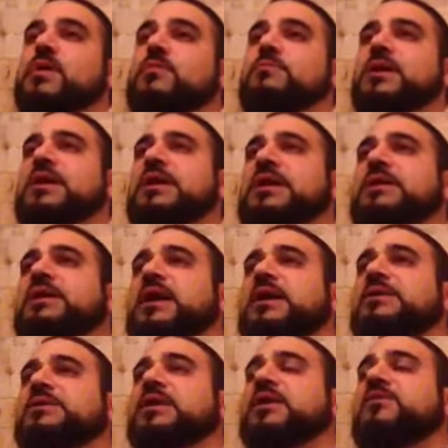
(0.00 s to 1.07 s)
Meaning
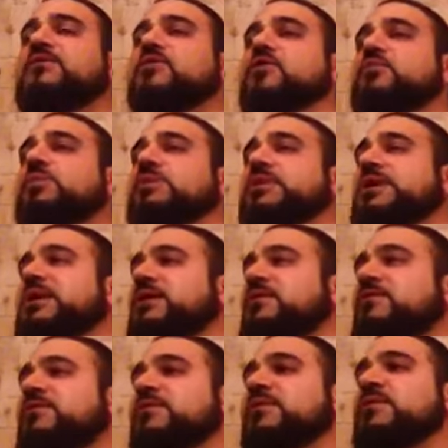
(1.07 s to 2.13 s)
that if you
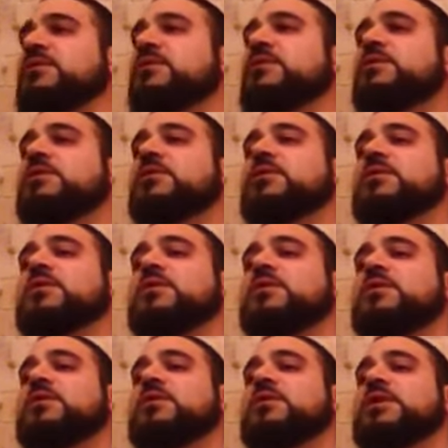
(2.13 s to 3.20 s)
believe
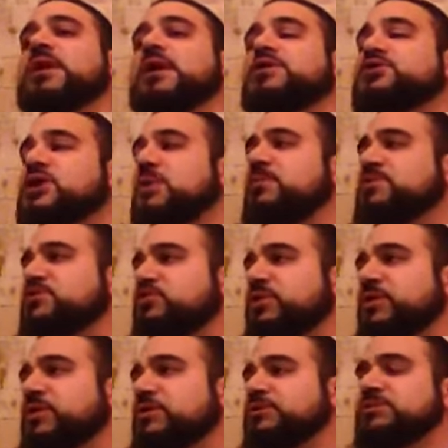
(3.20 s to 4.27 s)
that Hashem is
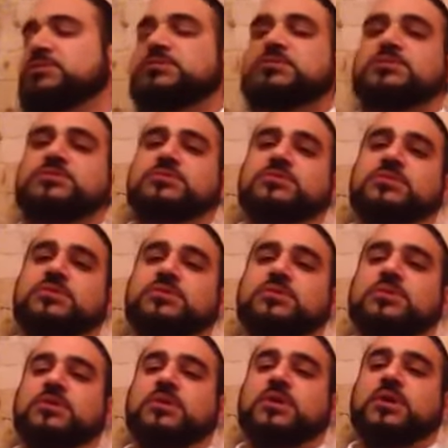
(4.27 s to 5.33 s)
real,
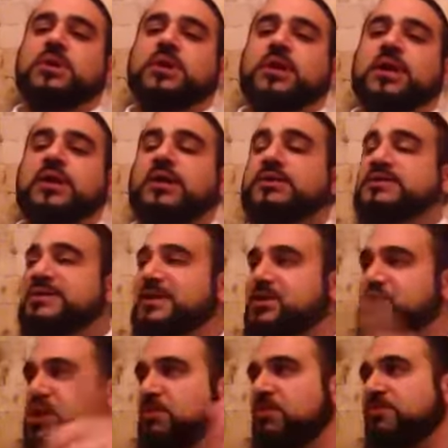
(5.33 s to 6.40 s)
and it's the
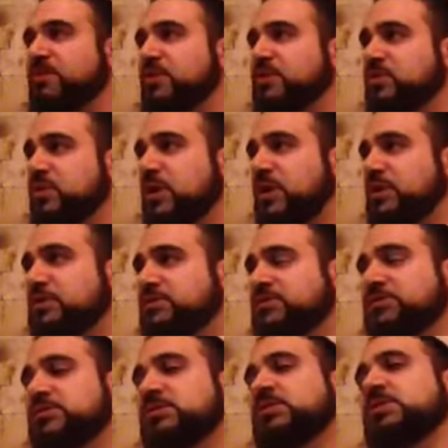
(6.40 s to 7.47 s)
Hashem of the Torah,
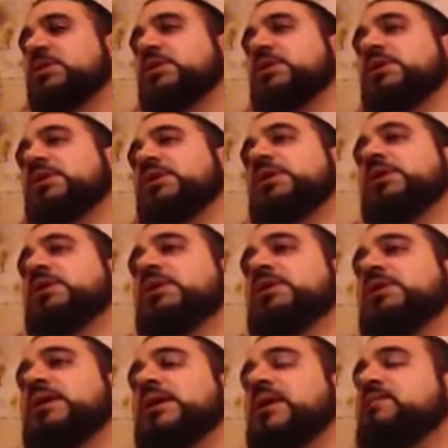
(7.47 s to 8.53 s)

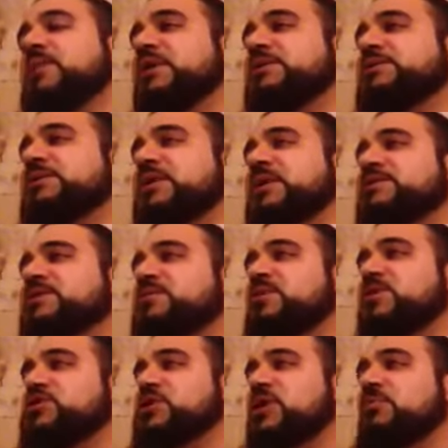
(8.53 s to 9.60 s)
then that means it has to be
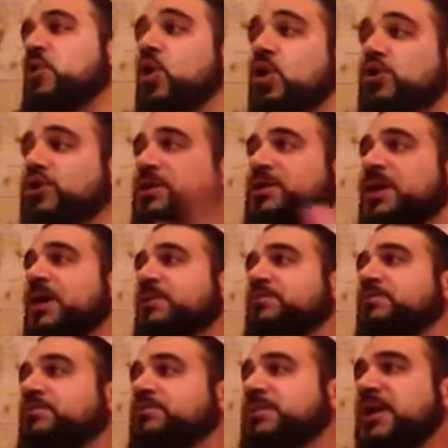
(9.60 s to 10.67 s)
Hashem all the time,
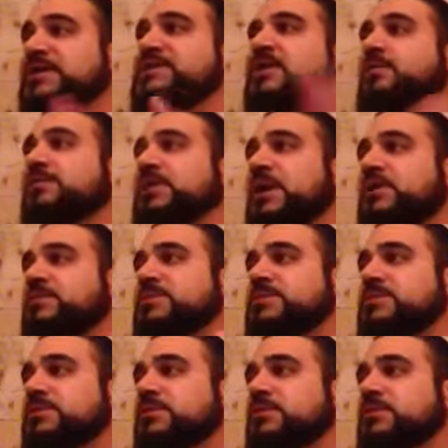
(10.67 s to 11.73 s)
not
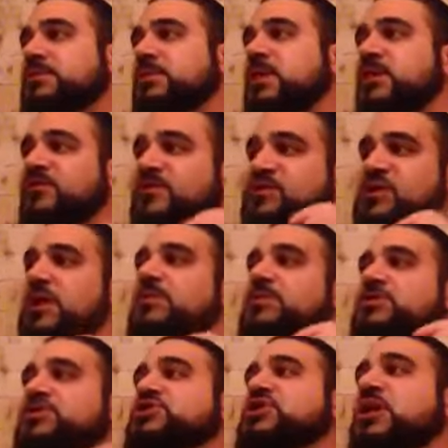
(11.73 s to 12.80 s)
sometimes. If Hashem
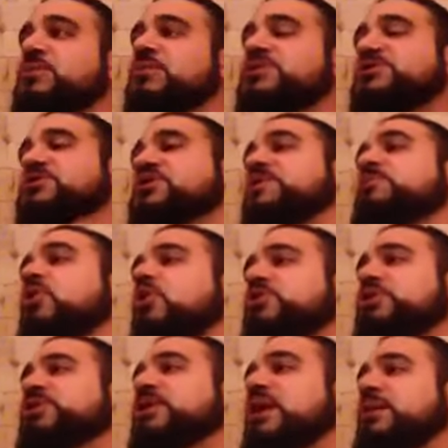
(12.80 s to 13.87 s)
is Hashem, He's Hashem all
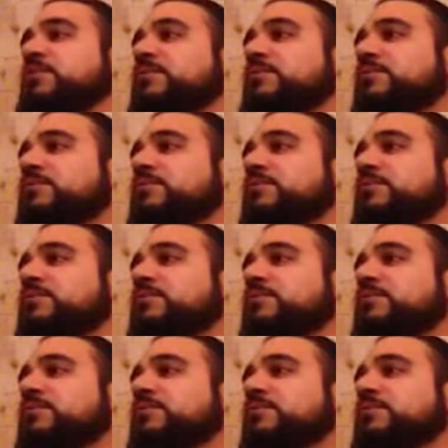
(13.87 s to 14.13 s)
the time.